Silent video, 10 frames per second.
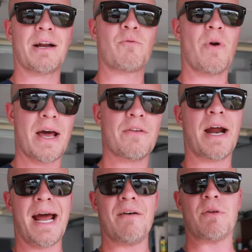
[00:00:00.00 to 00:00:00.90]
I'd rather
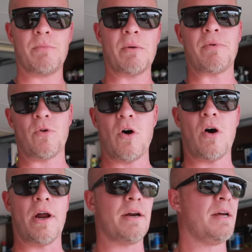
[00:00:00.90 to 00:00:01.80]
have the bumper
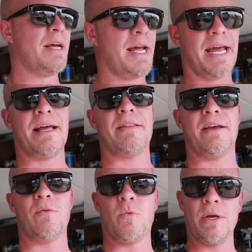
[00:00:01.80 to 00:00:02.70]
on and
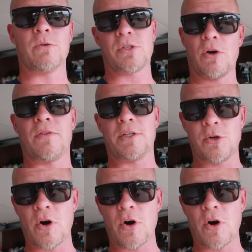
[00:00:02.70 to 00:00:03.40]
the wheels on the